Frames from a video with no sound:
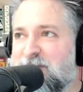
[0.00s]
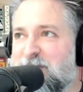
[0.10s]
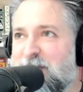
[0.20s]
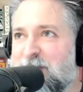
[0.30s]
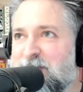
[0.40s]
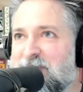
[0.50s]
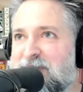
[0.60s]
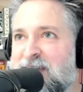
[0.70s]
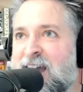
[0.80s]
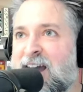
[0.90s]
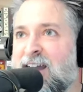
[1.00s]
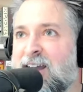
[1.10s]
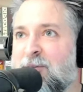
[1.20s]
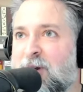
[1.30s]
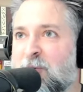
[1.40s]
But
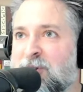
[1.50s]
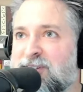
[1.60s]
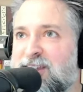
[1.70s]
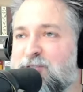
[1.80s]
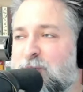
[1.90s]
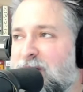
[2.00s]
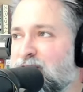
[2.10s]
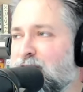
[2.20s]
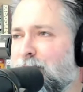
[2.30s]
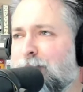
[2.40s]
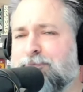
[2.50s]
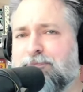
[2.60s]
yeah, I went to that trade show